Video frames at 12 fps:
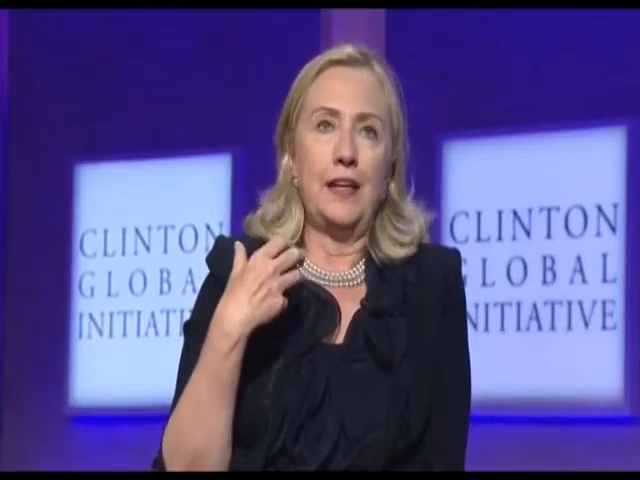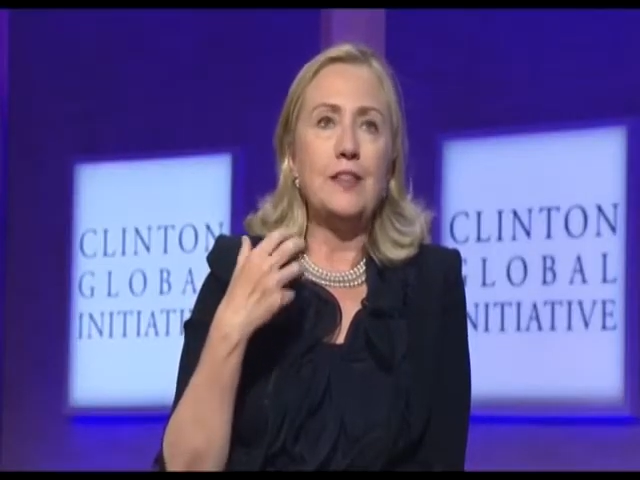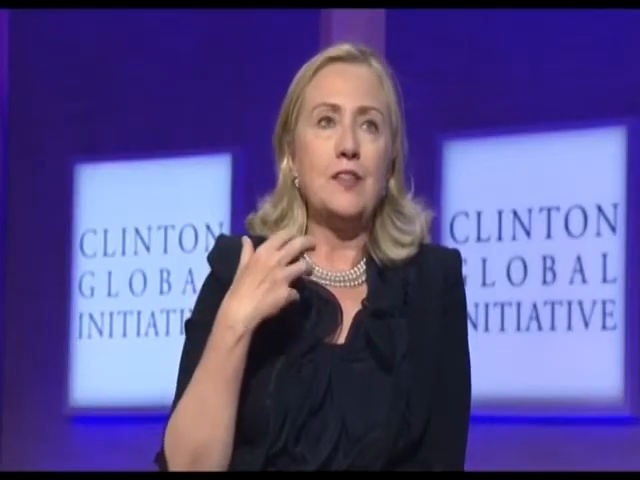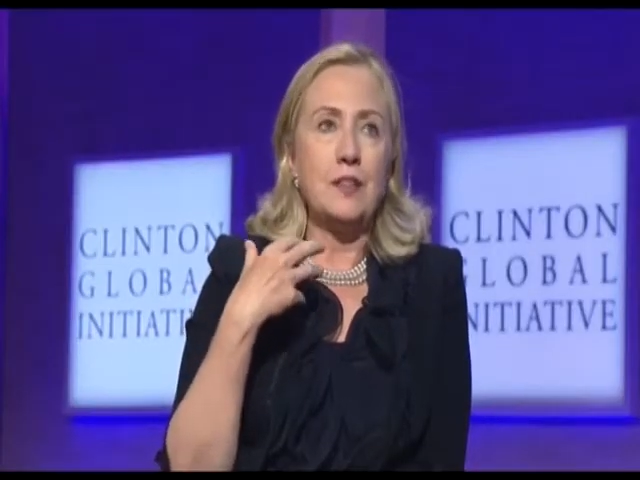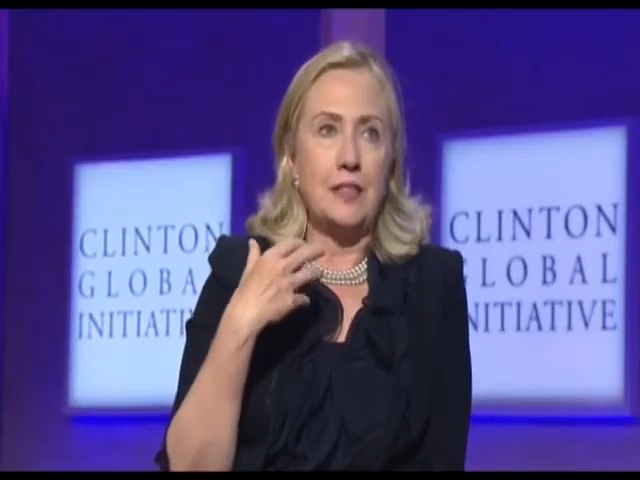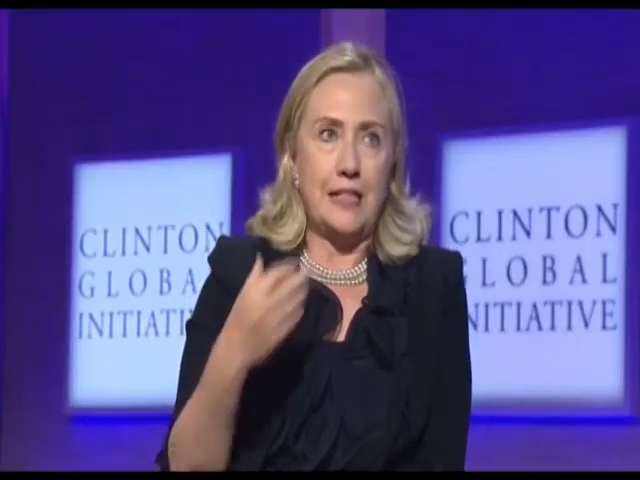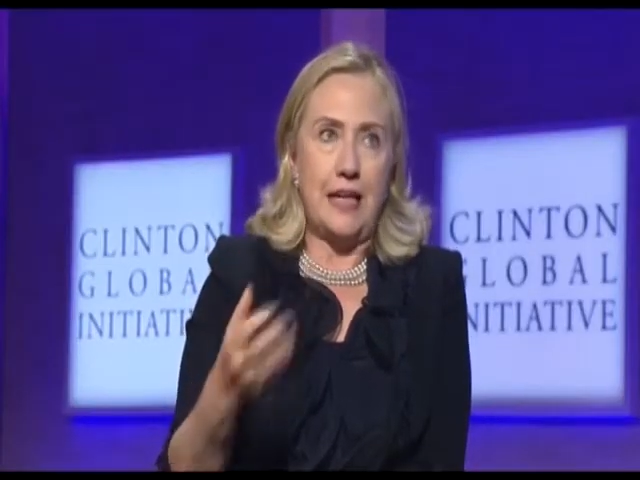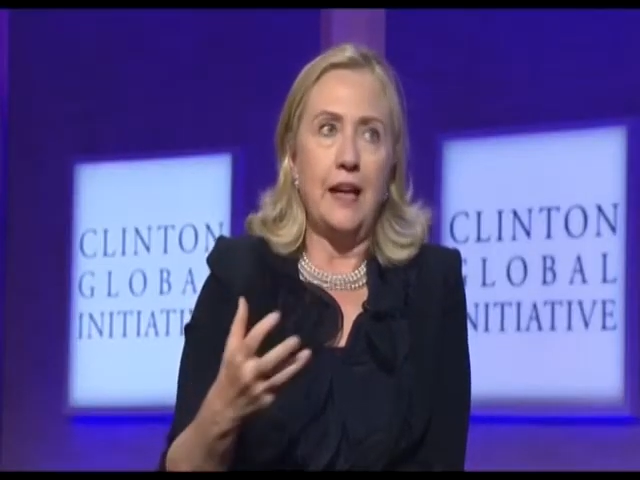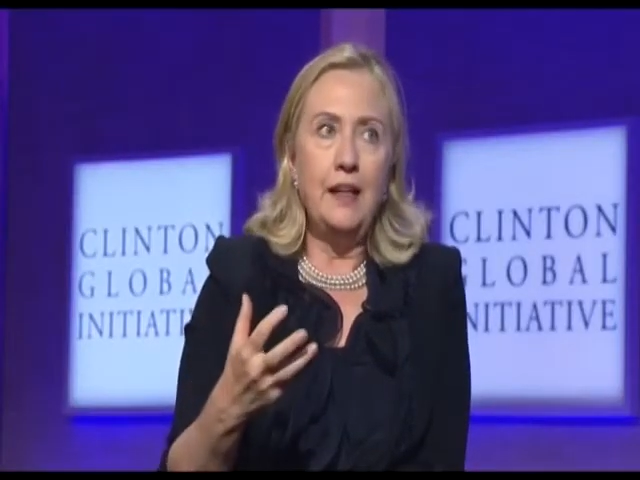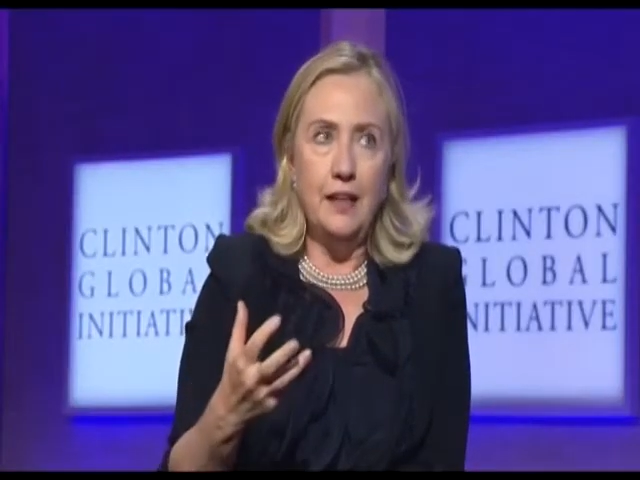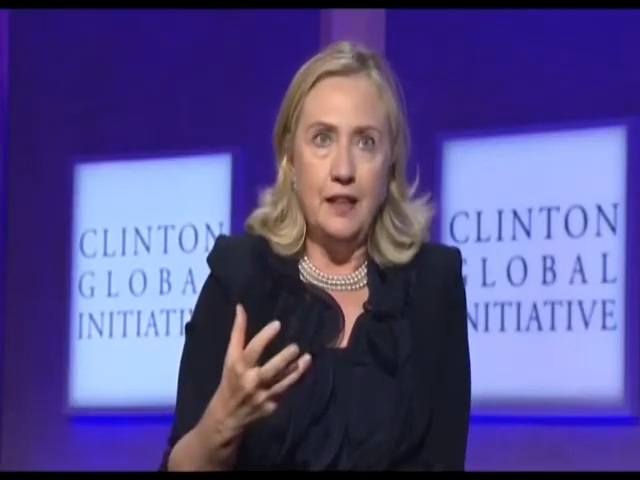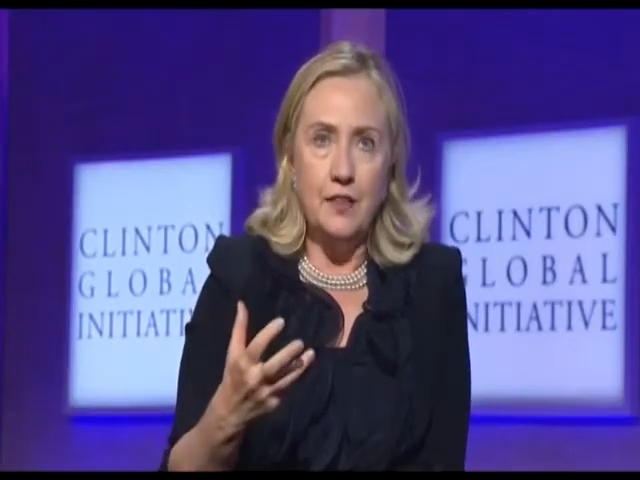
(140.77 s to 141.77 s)

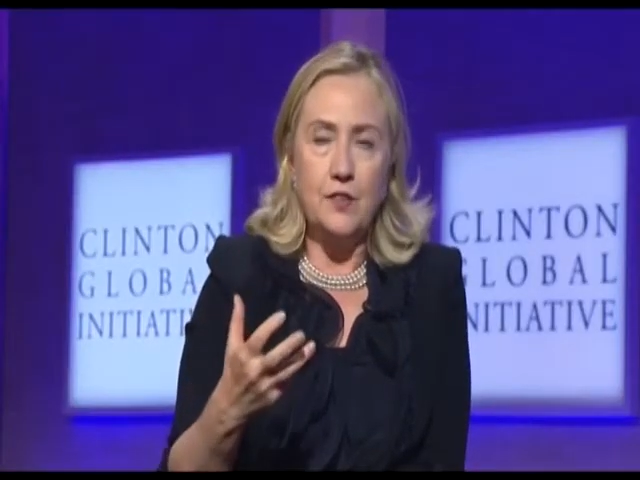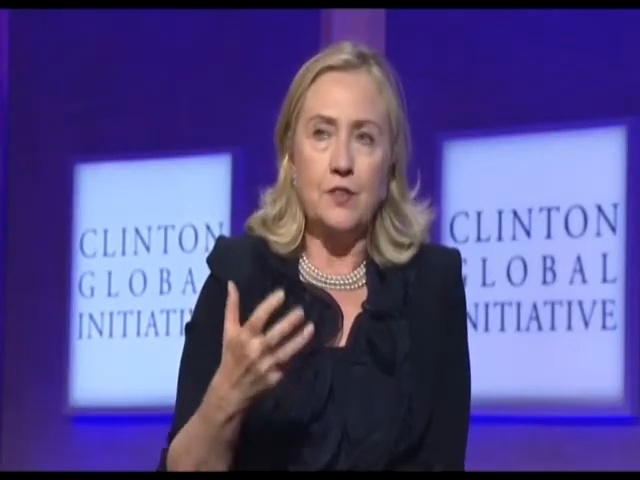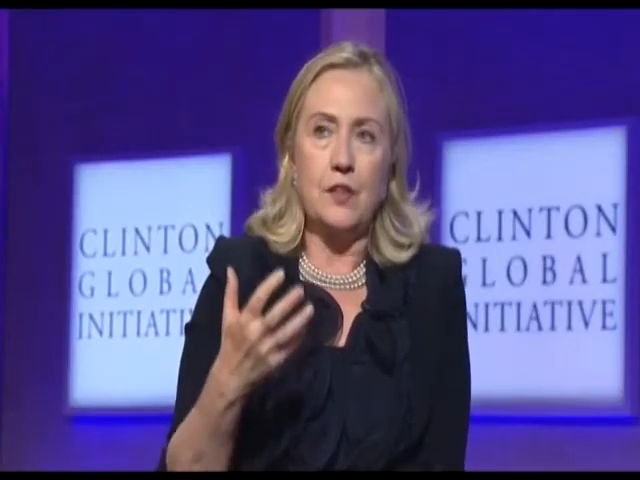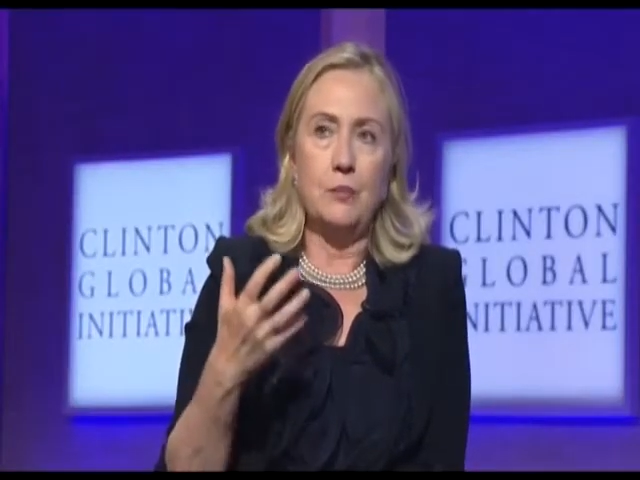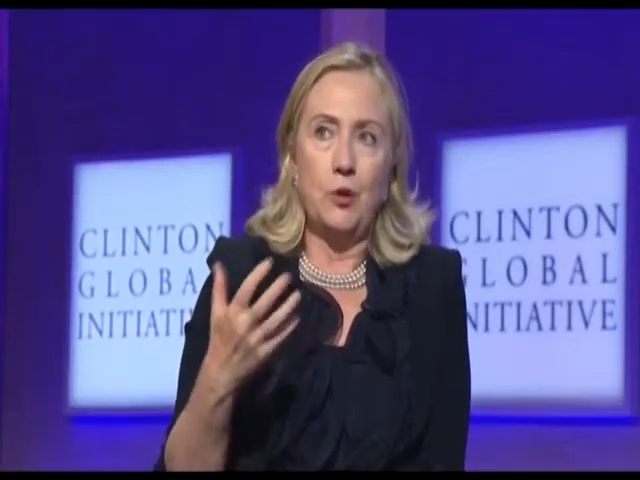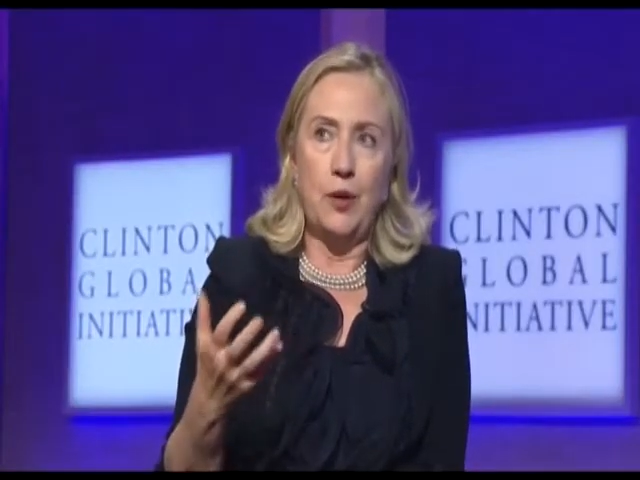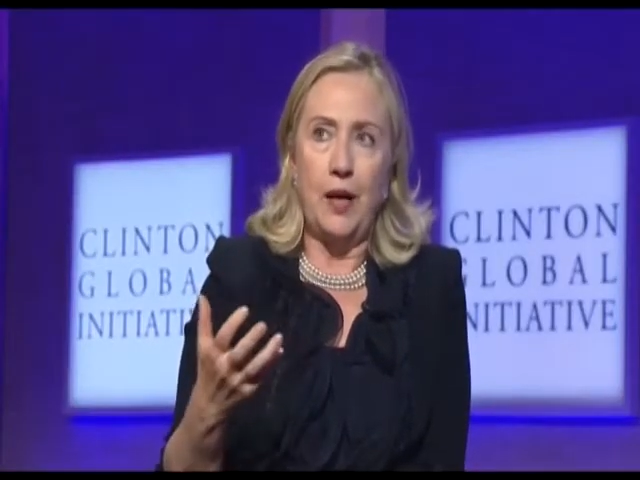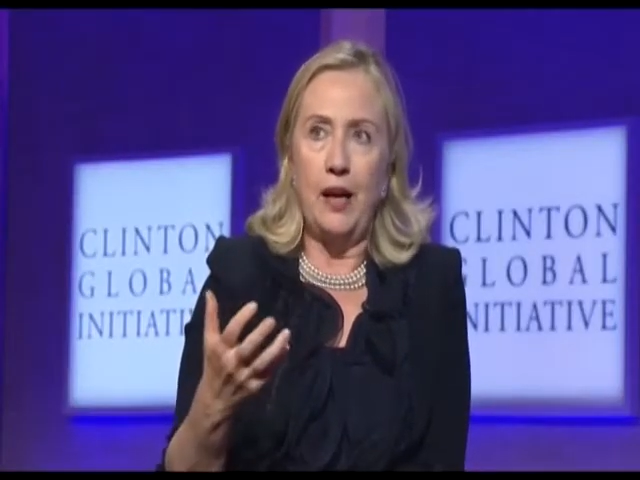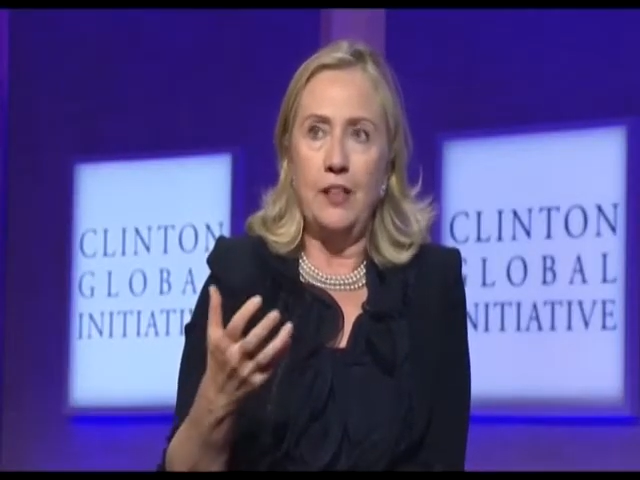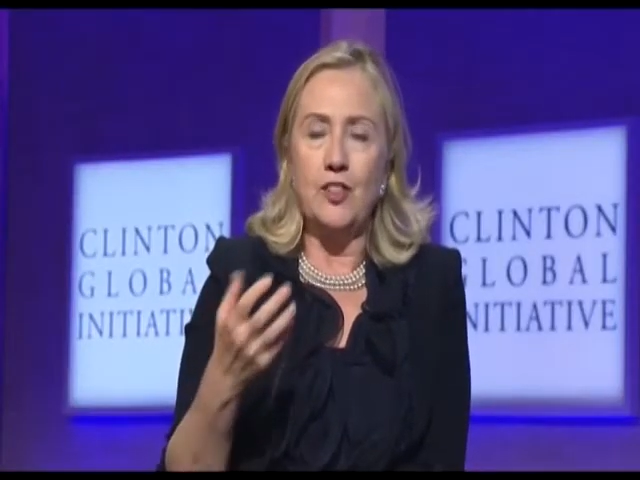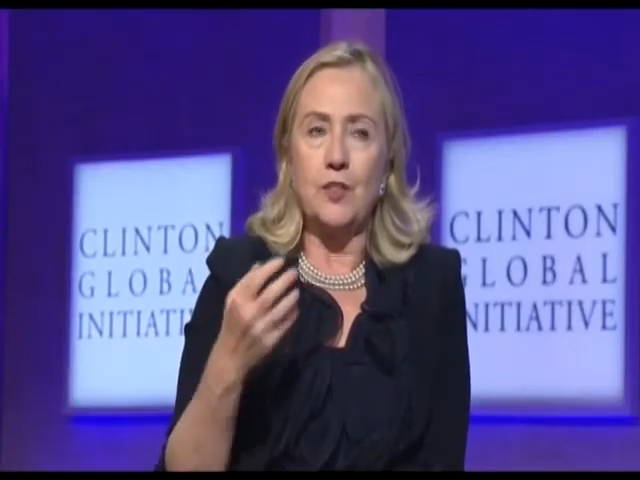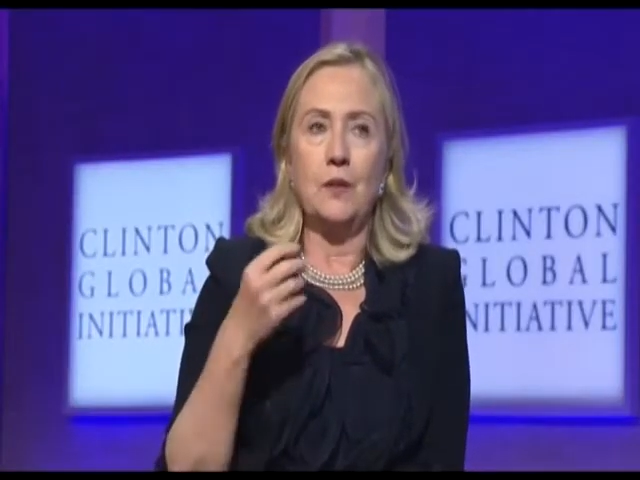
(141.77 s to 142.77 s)
instantaneous
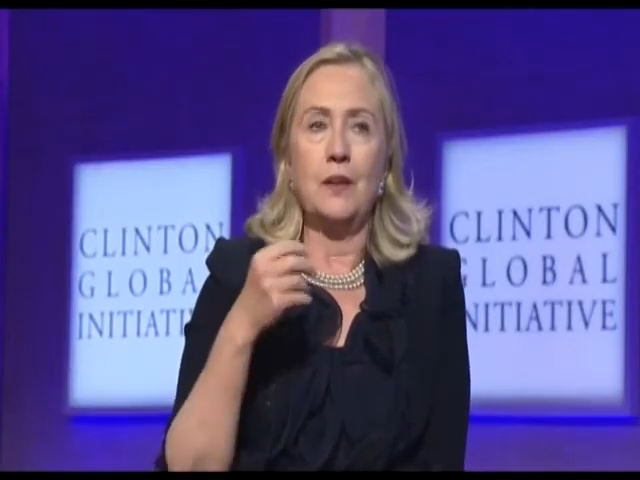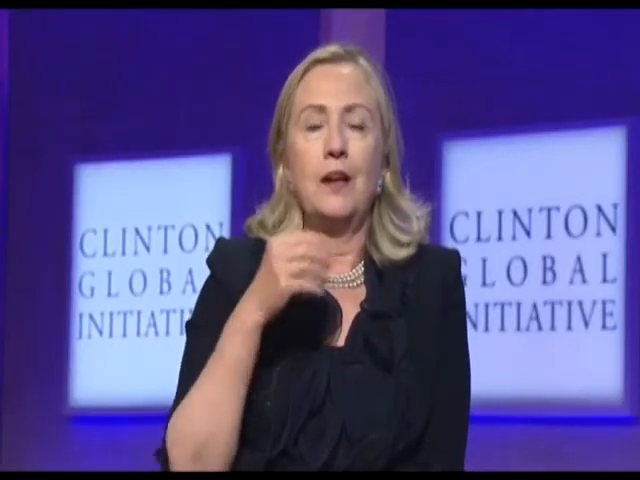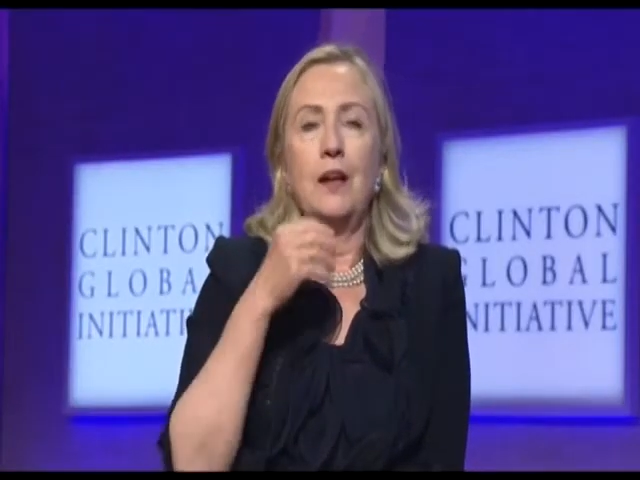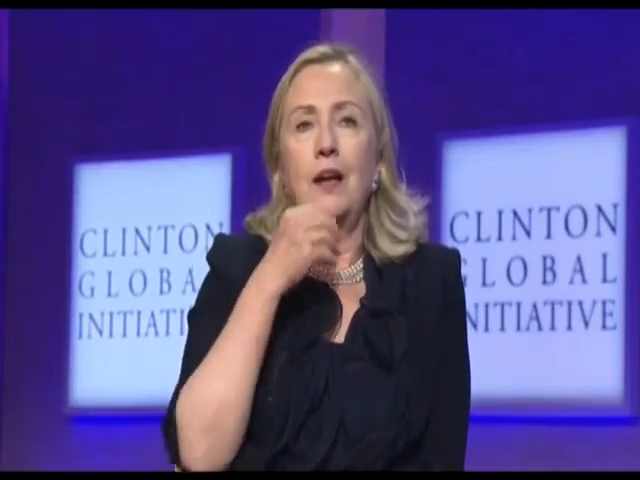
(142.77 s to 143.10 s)
communication,